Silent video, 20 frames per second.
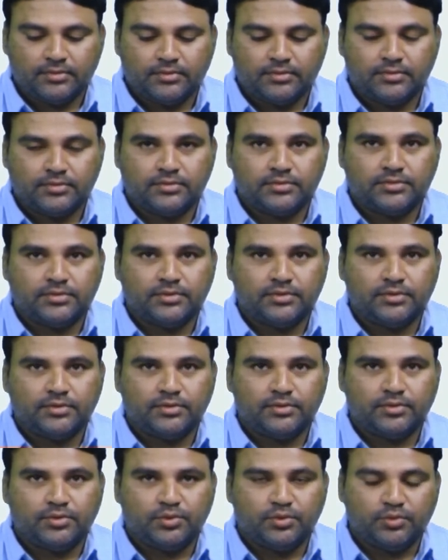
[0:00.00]
So
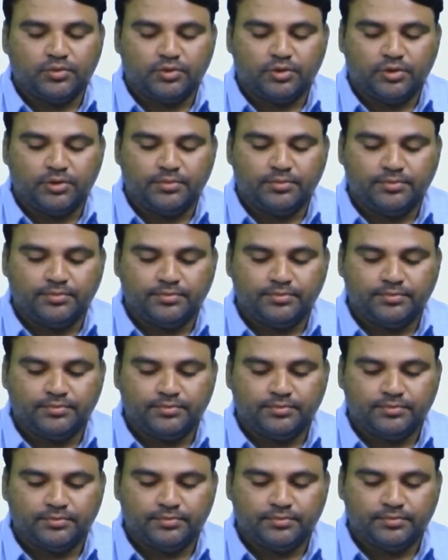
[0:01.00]
2 ohm,
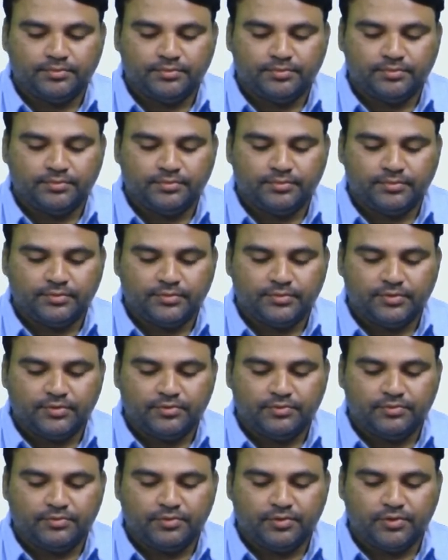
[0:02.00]

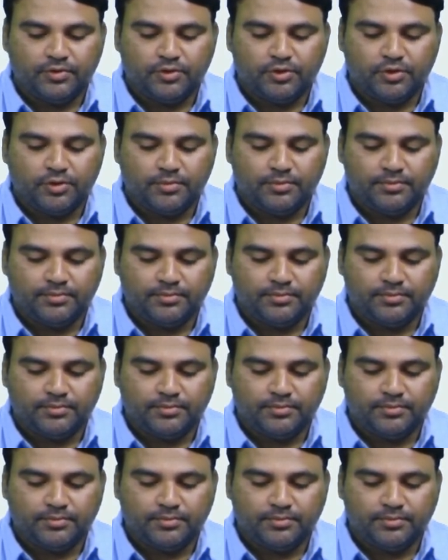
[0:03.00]
4 ohm